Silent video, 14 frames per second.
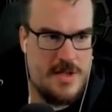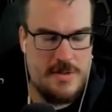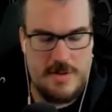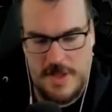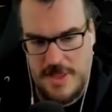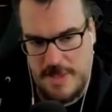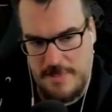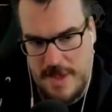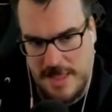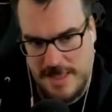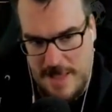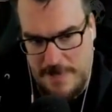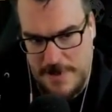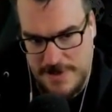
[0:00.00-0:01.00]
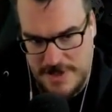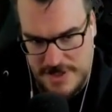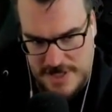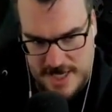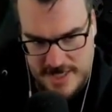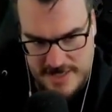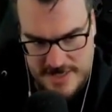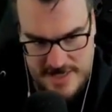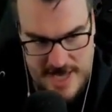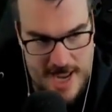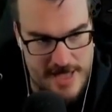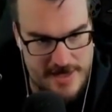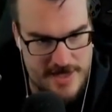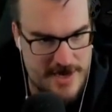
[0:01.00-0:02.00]
Well, I think my leper is just going to
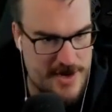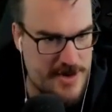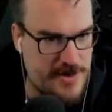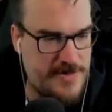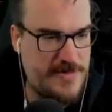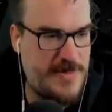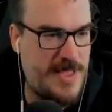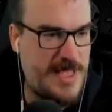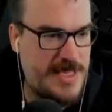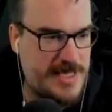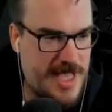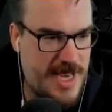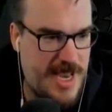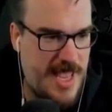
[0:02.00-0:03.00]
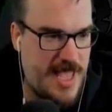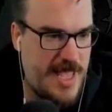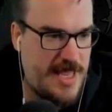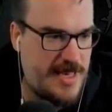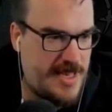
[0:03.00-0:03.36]
stand there and get hit.